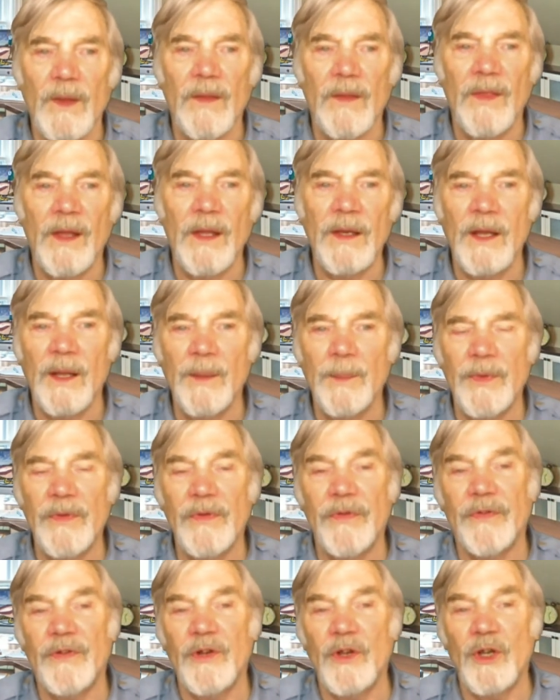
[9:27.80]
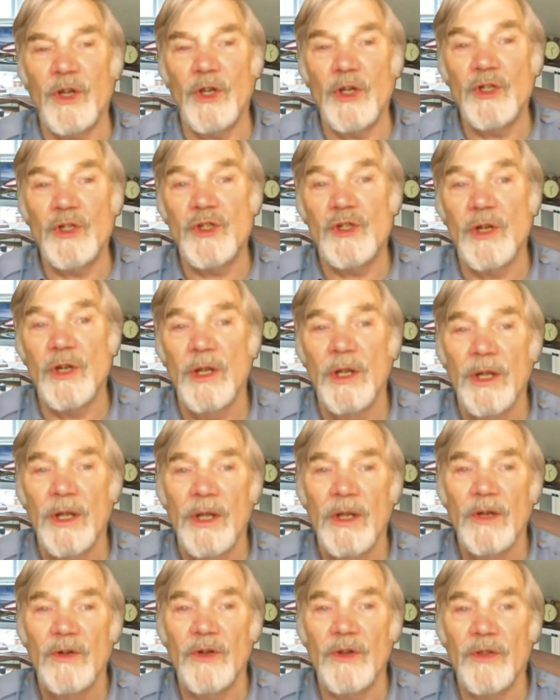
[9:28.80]
their numbers surged
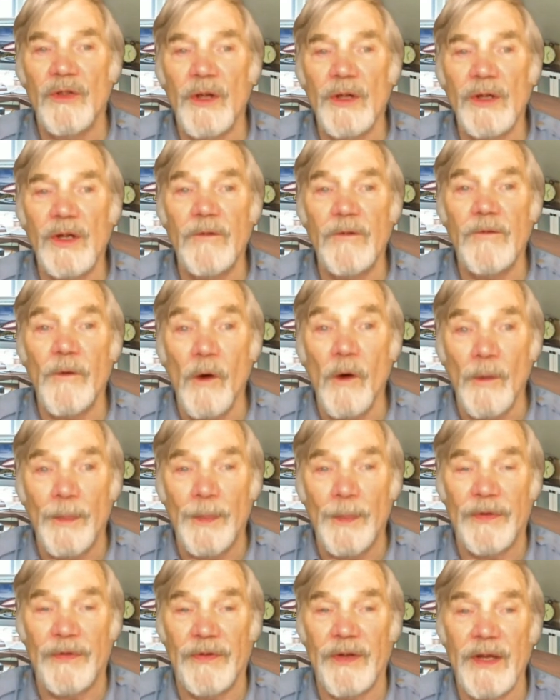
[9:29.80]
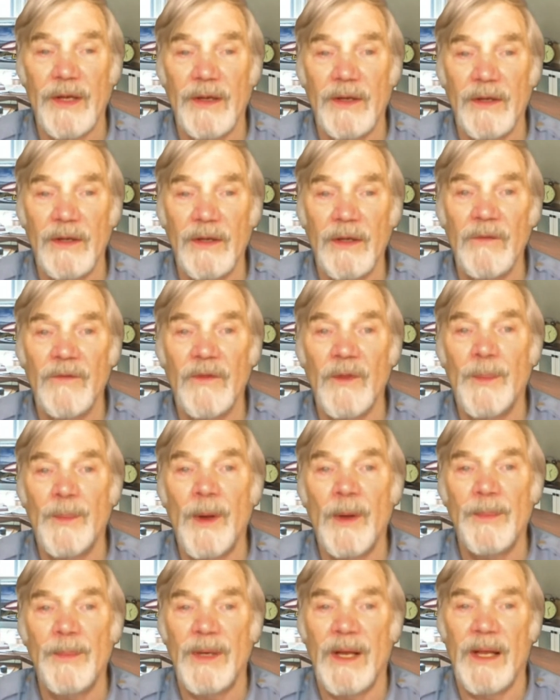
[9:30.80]
to 34% of the
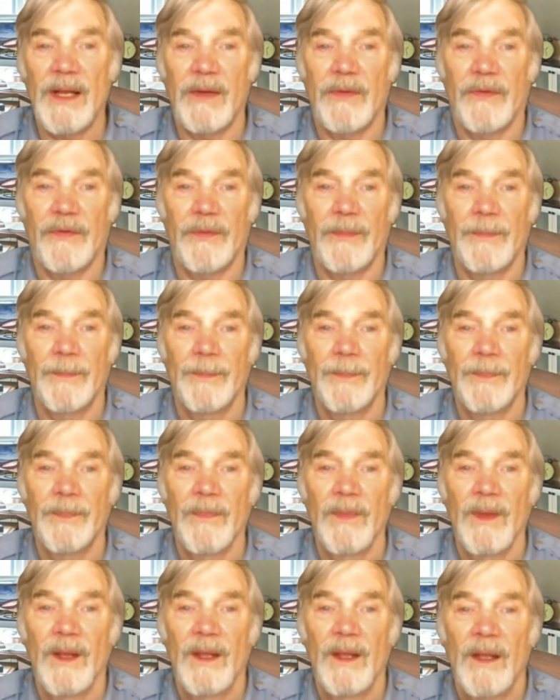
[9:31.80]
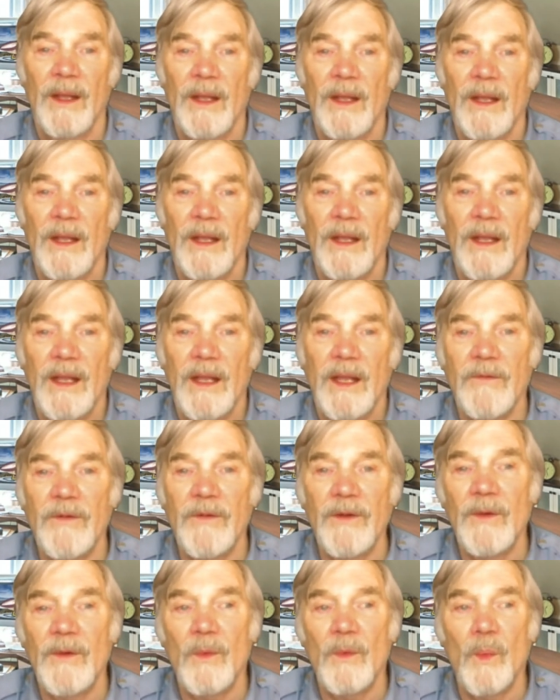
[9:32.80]
populace.
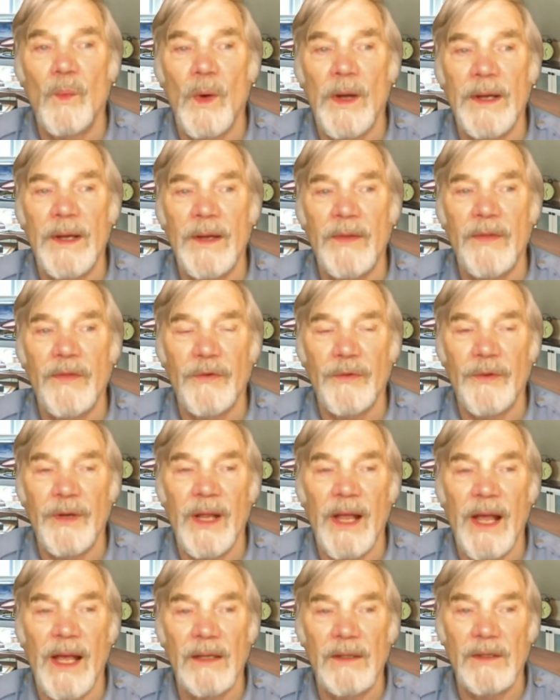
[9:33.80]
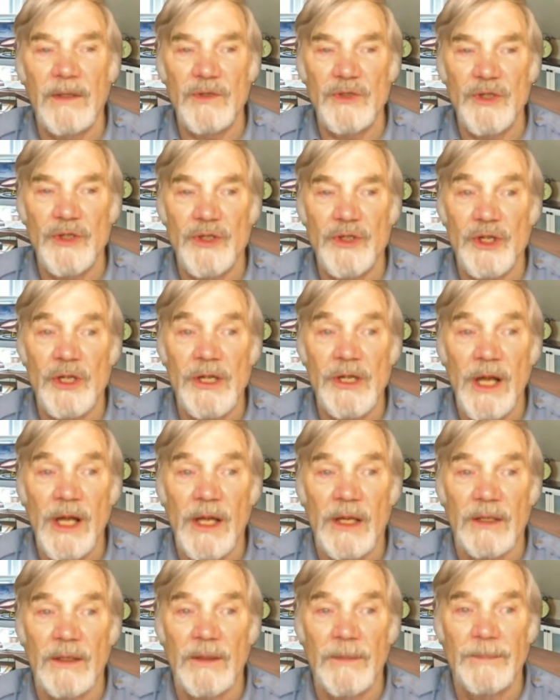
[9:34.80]
Given that 1 in 3 adults is a
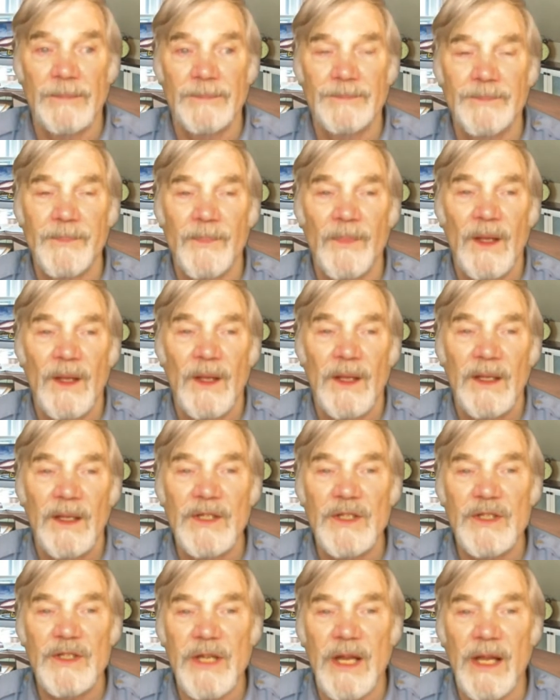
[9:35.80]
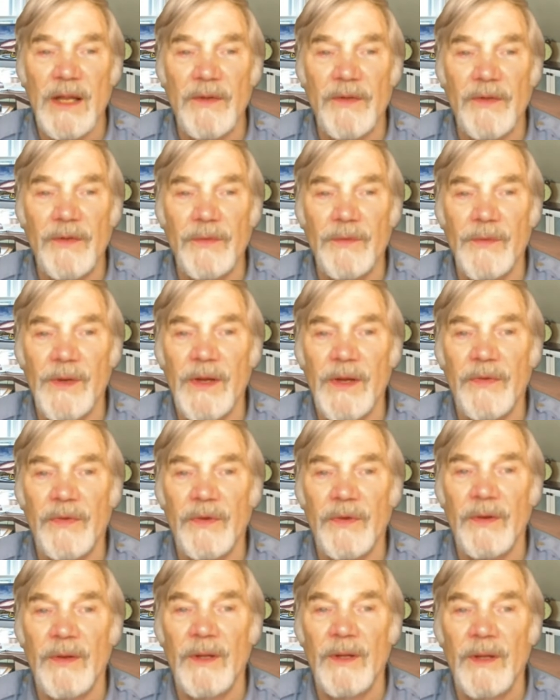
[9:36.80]
nun, it stands to
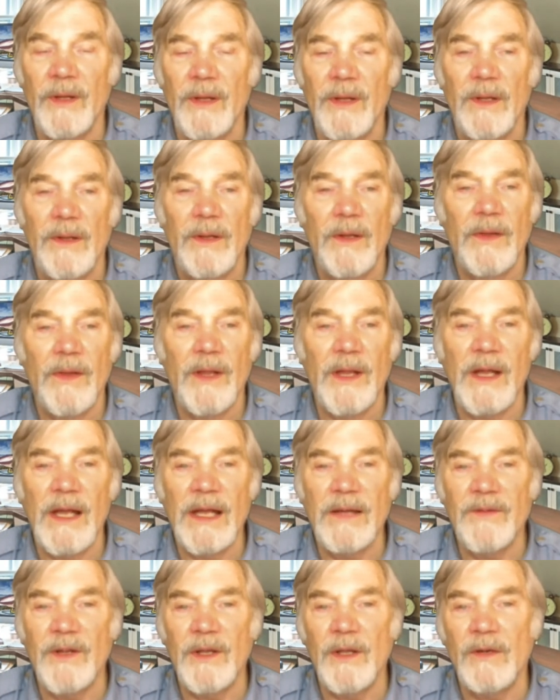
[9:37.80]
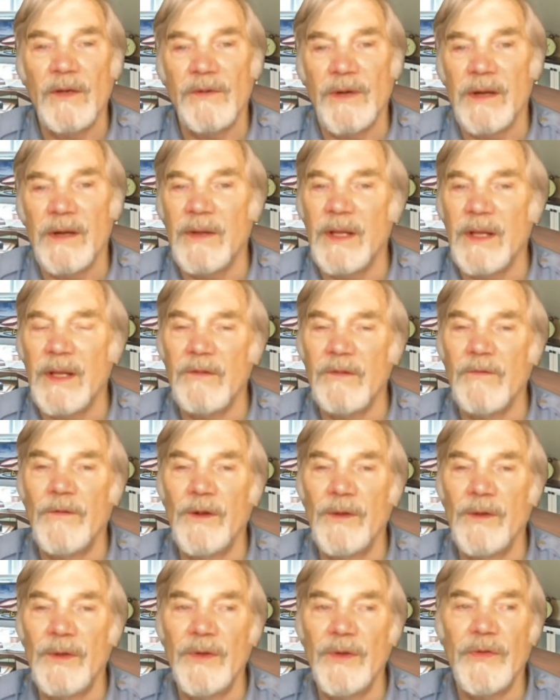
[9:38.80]
reason that they are having a growing
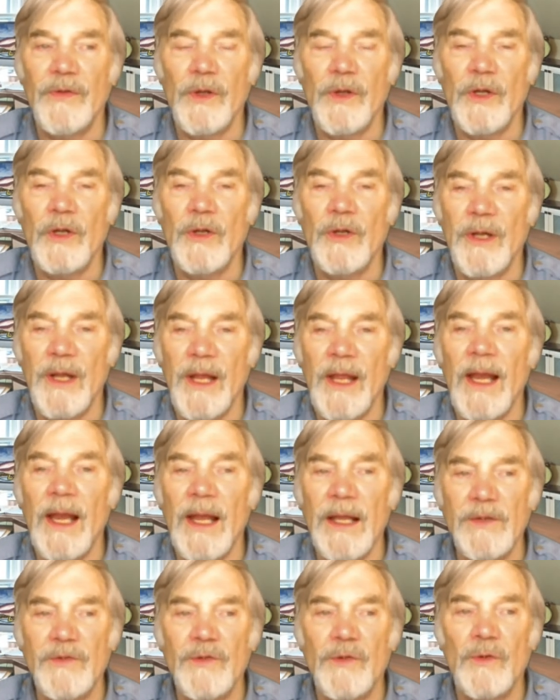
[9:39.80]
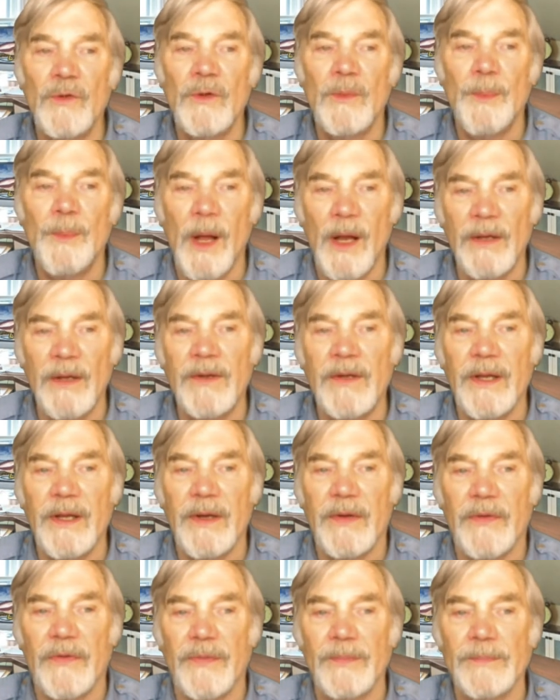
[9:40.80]
influence on electoral
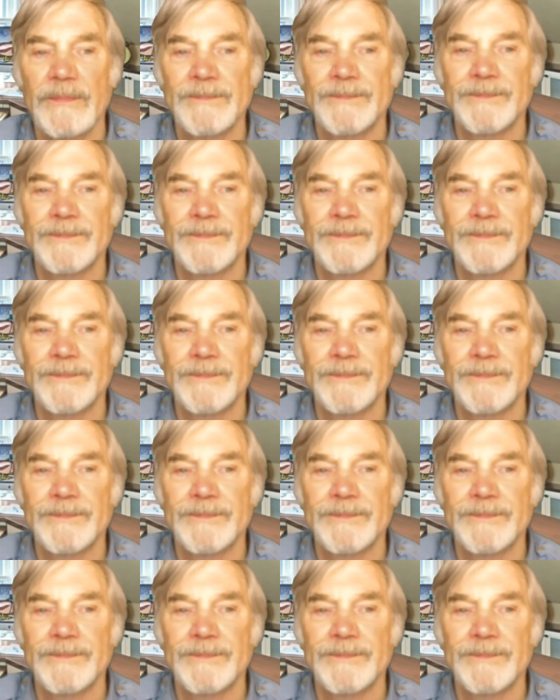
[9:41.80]
politics.